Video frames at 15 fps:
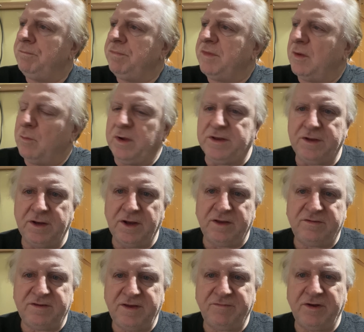that we did a
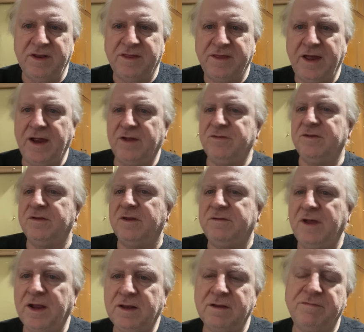7000
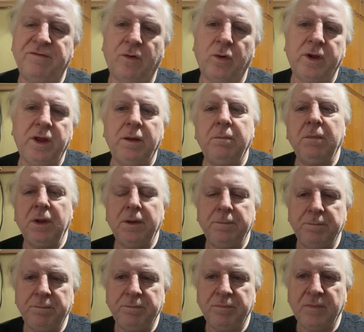detector for him,
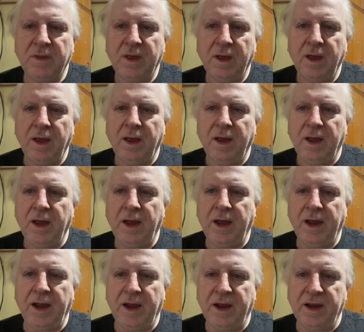
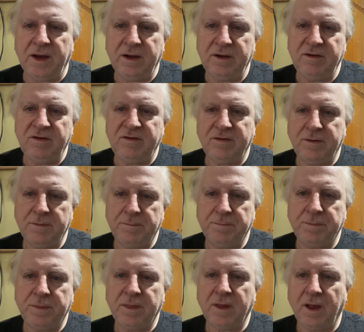and
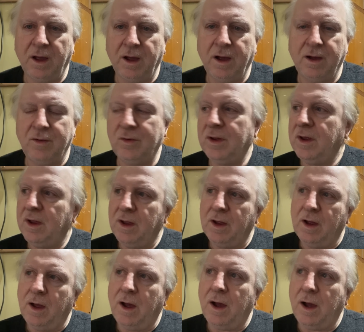
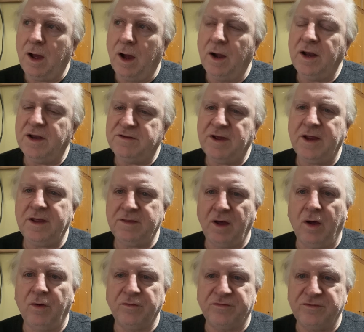I'm going to tell you the
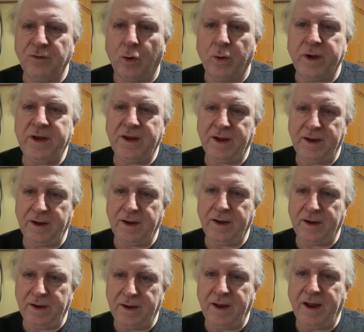whole story
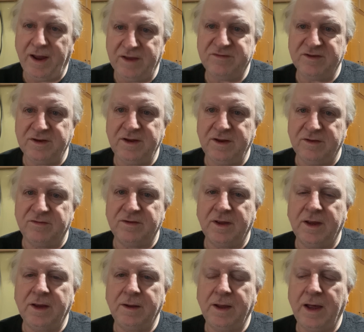as it is,
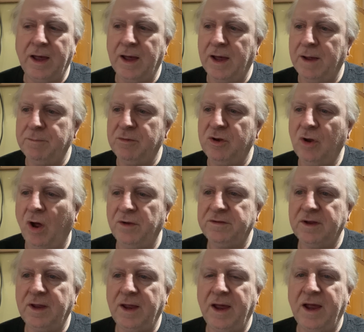not
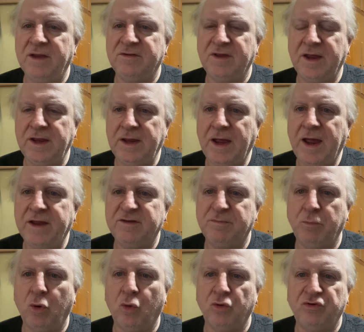as he has
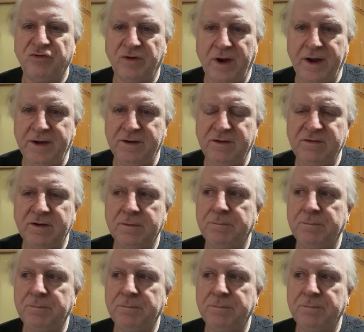portrayed it.